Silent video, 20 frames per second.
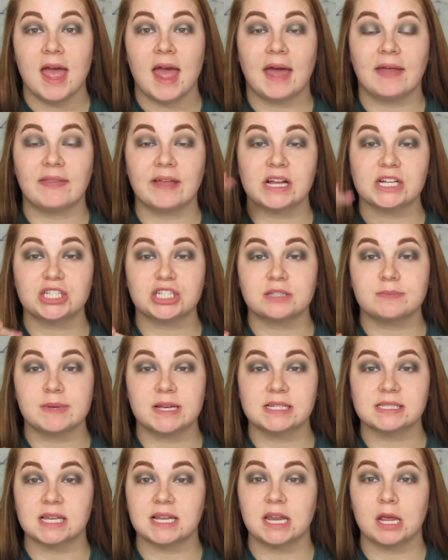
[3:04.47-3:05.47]
And that's just
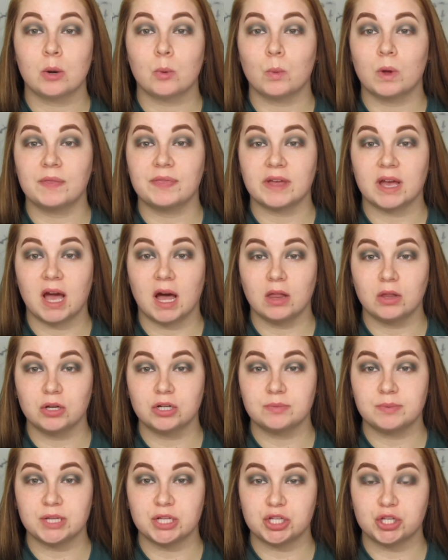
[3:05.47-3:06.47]
because I didn't want the color
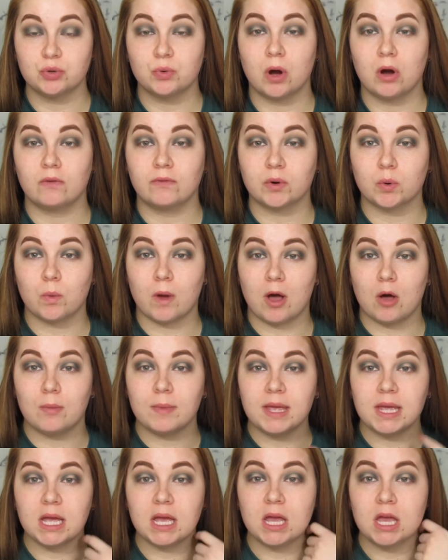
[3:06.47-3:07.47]
to be too
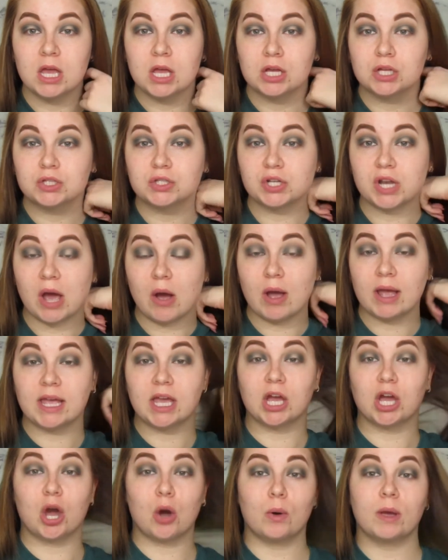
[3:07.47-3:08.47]
overwhelming. So now I
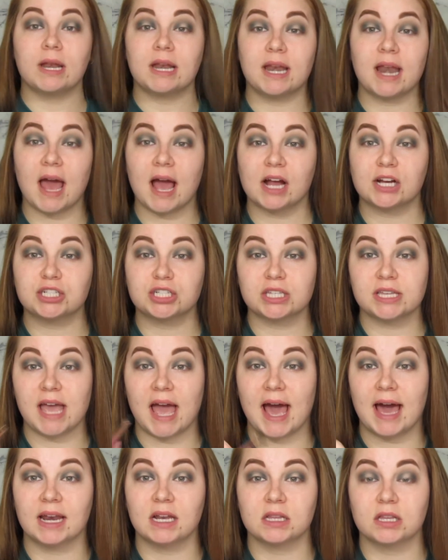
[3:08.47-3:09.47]
can go in and actually
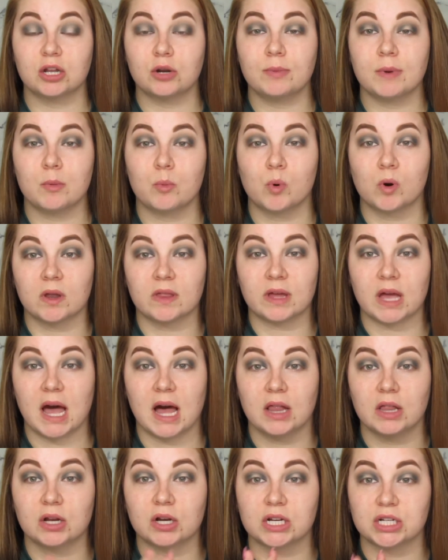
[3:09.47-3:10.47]
add a little bit more of the
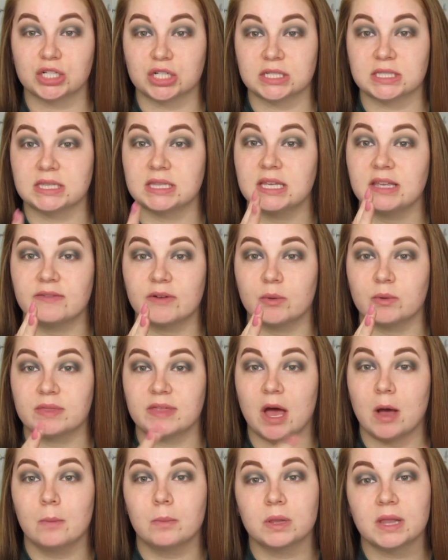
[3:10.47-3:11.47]
color and just leave it
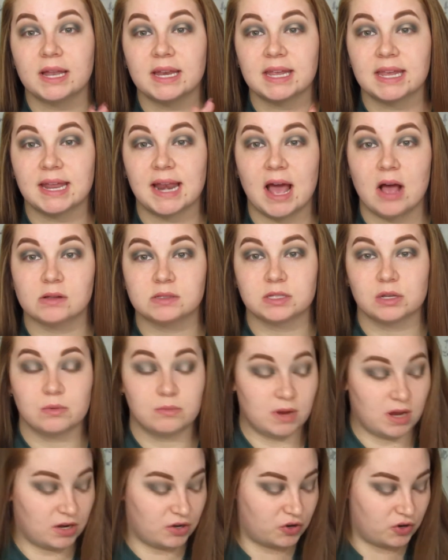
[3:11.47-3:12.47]
without blending it out so
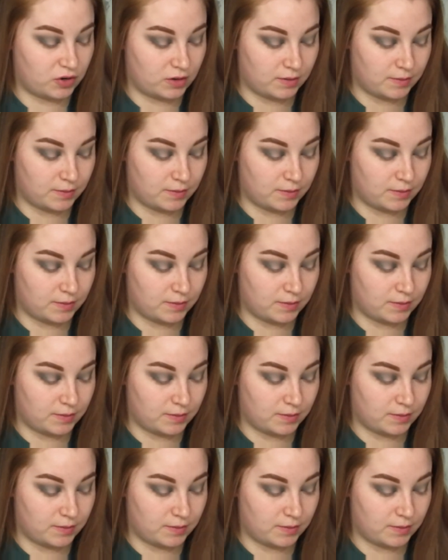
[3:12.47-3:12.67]
much.